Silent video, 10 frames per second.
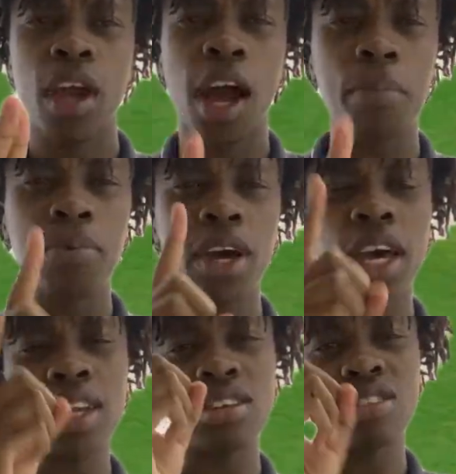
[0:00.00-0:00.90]
up
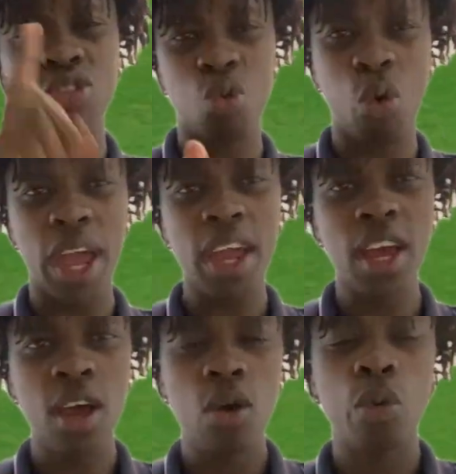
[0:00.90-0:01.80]
and square
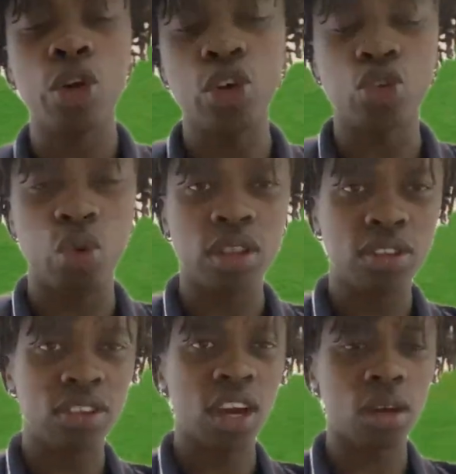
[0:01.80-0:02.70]
when you're doing the
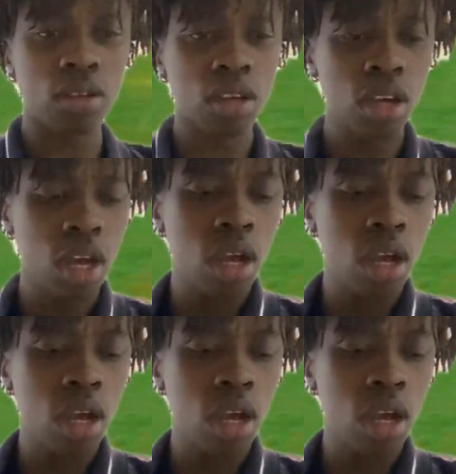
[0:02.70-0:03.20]
Z counter.